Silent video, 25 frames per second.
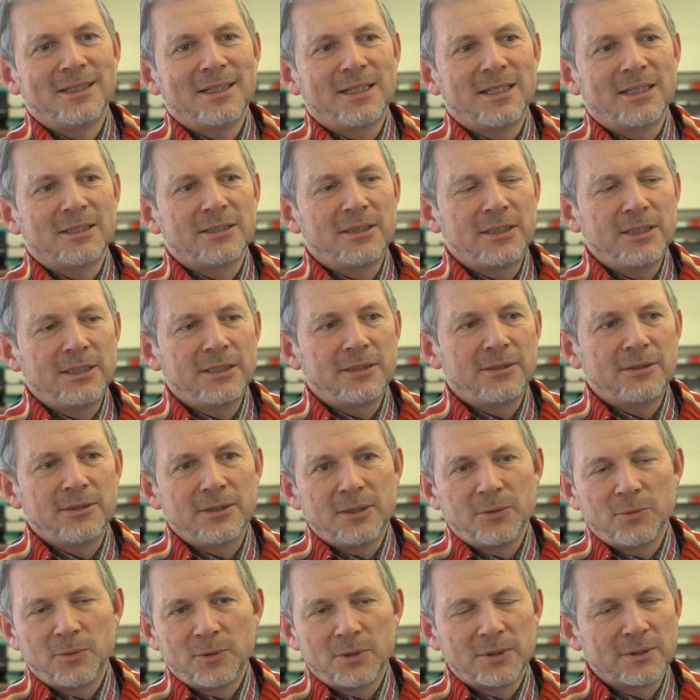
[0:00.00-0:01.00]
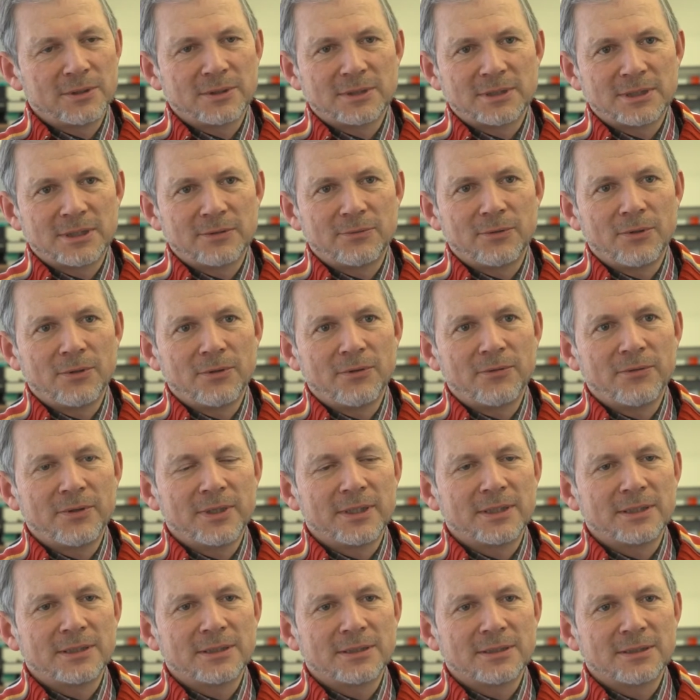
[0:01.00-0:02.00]
And here there were several
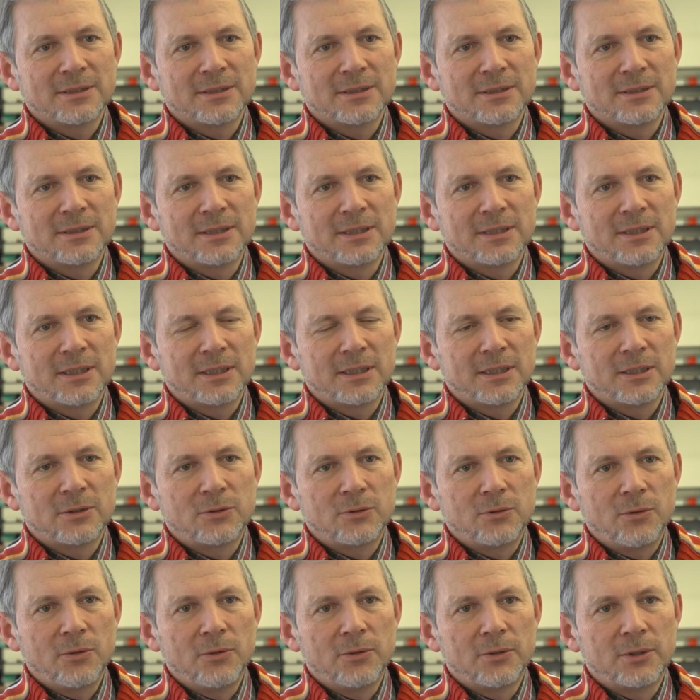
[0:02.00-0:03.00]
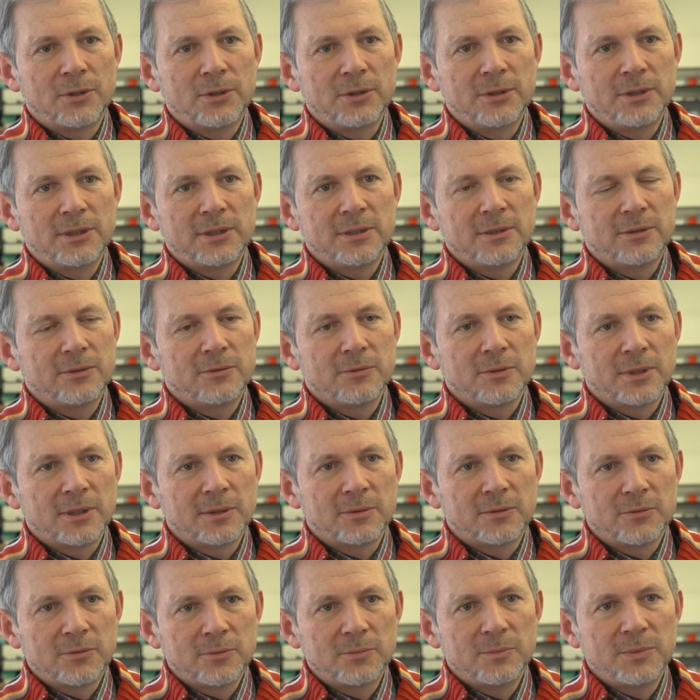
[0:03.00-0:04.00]
things uh, that I had to learn and to,
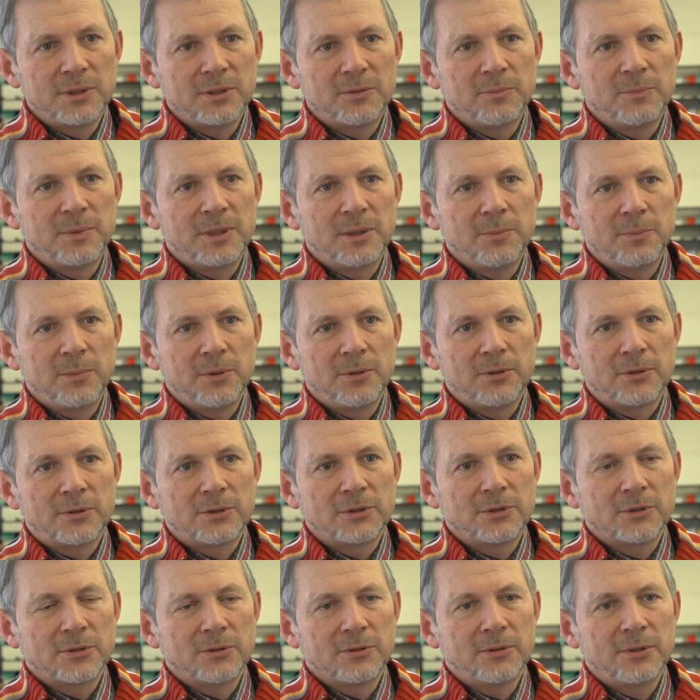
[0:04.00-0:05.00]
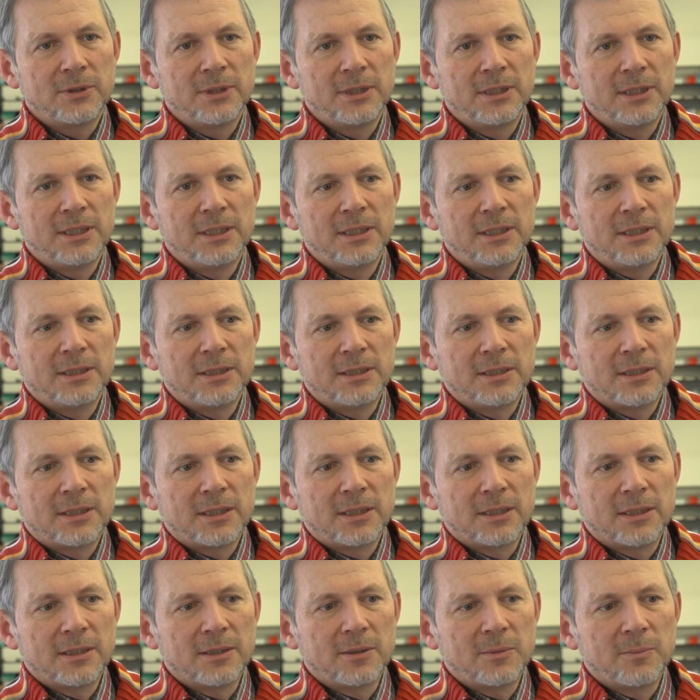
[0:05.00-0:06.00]
uh, to meet people or so.
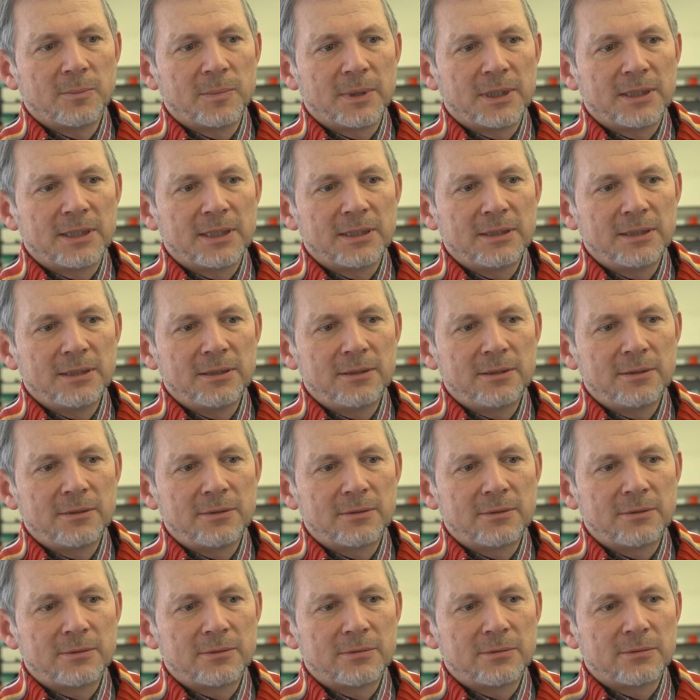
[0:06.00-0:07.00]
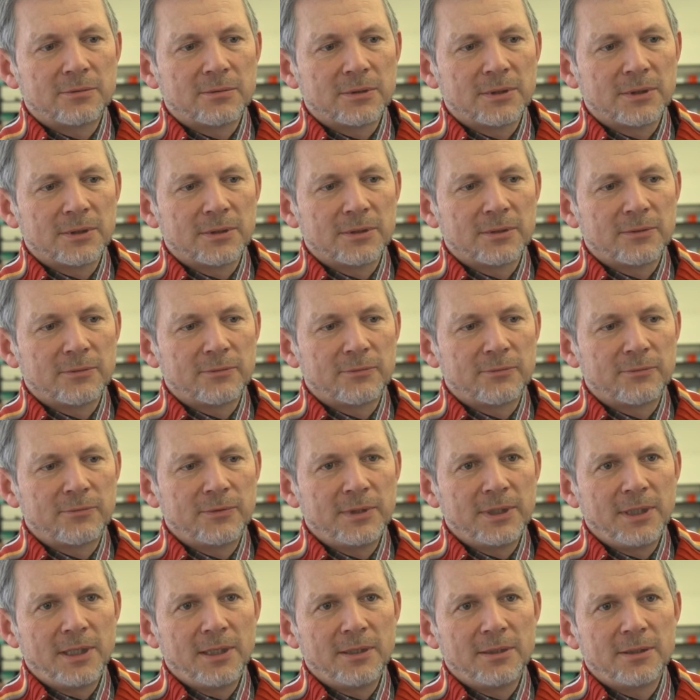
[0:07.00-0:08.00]
Uh, but I didn't uh,
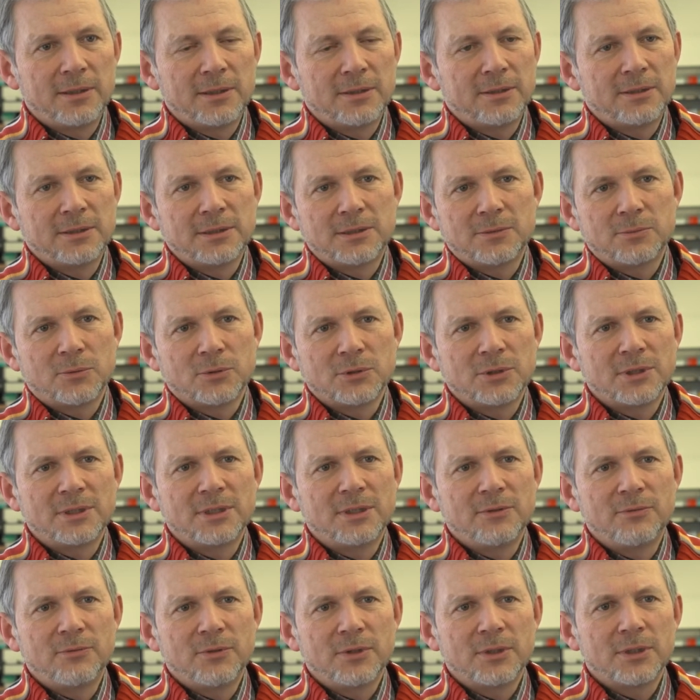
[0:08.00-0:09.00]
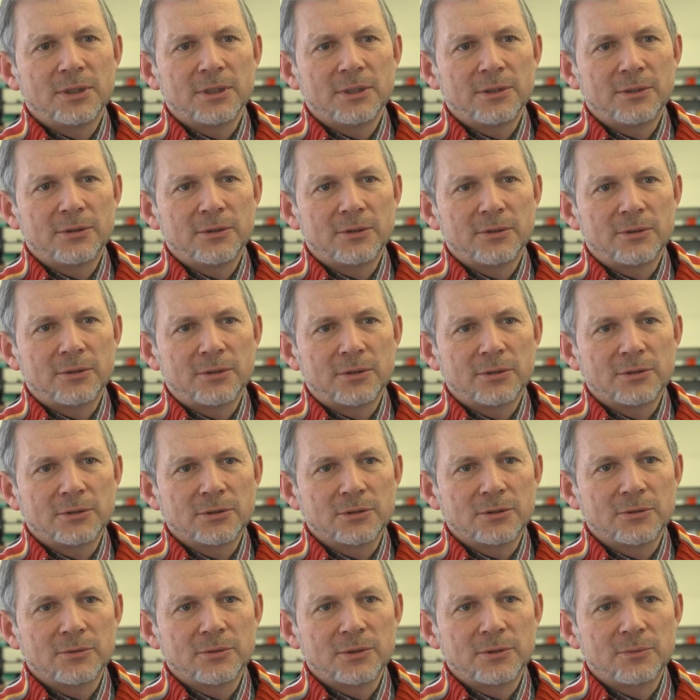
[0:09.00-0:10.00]
feel that this was a difficulty or
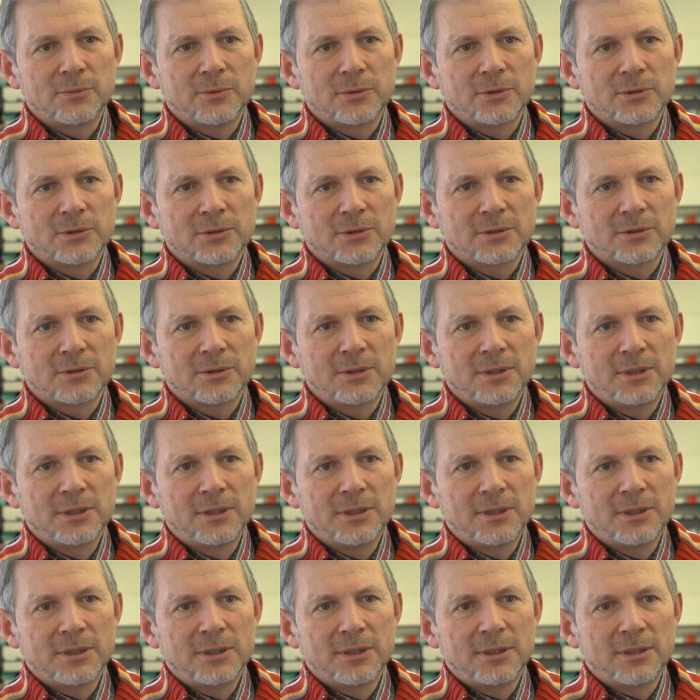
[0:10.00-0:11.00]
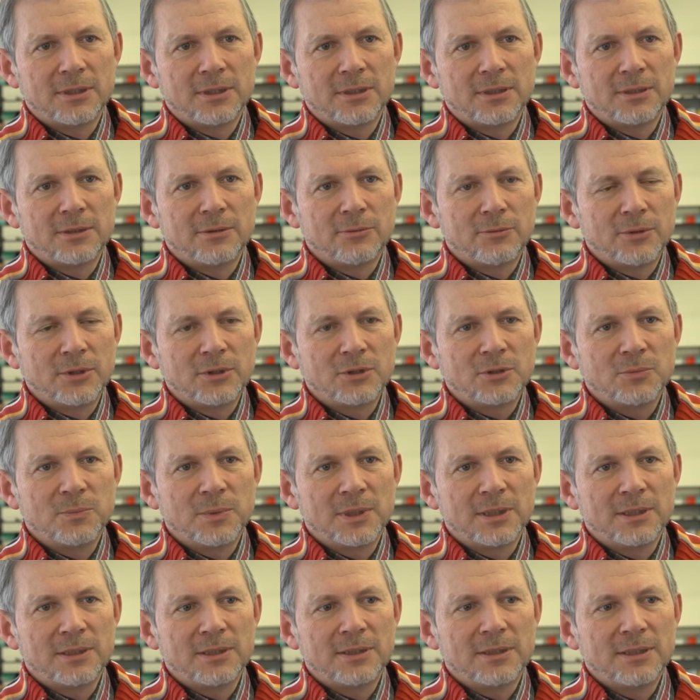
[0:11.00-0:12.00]
so. It was an
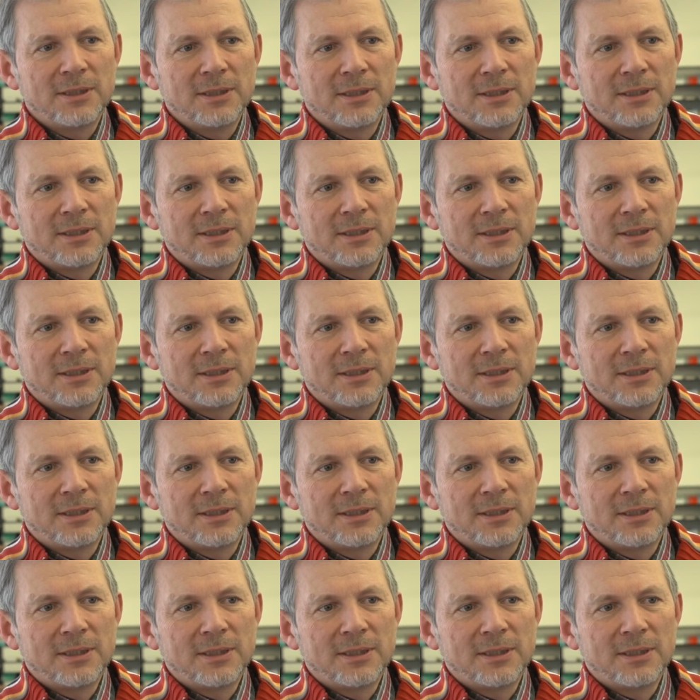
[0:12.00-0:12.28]
enrichment.